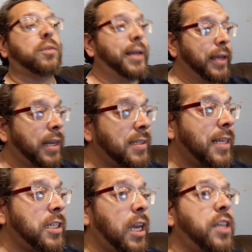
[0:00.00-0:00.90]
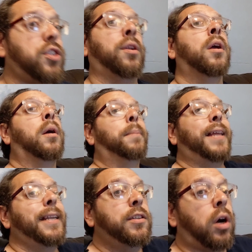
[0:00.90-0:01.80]
So he hid his education,
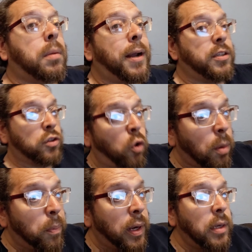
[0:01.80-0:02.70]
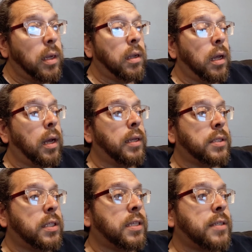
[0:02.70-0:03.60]
but then he talked about his corporate uh,
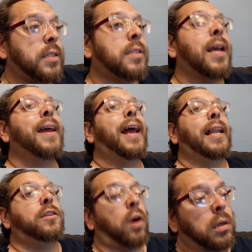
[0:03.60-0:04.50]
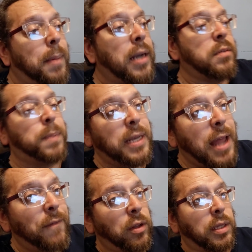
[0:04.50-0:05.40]
successes and he talked about his
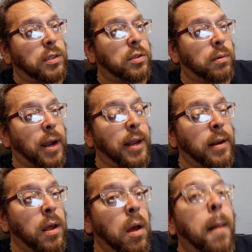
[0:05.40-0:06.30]
benevolence, right?